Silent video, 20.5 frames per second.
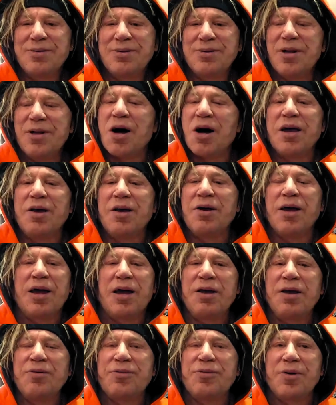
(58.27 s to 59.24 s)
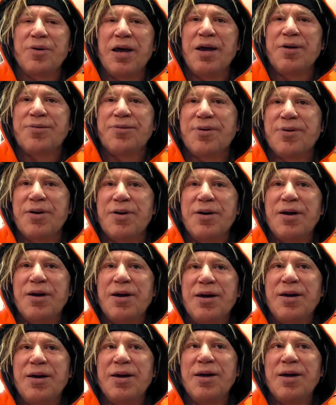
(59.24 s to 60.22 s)
No, he's
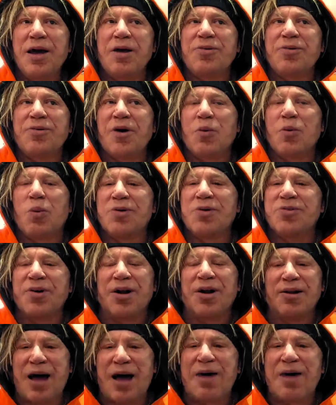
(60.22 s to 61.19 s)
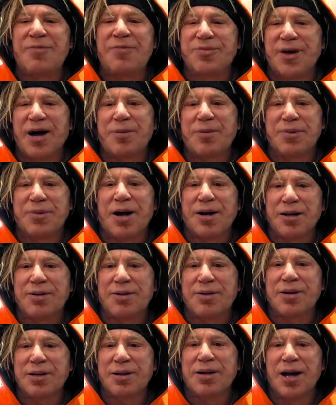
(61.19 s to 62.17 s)
a once in a lifetime
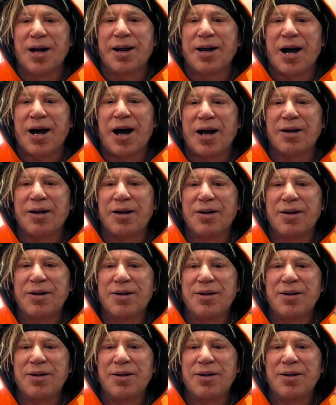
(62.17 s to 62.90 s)
kind of guy.